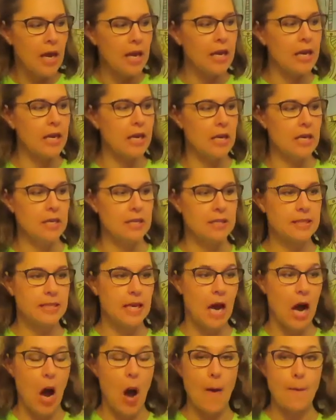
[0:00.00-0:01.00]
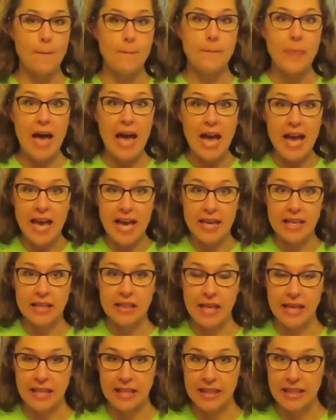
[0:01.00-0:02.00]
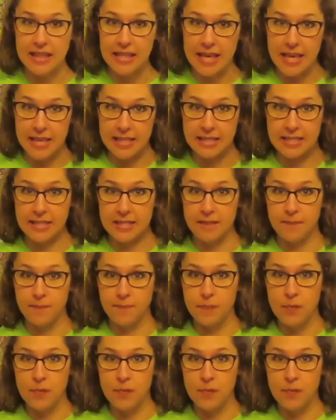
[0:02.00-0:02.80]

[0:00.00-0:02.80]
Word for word: is a bag like this.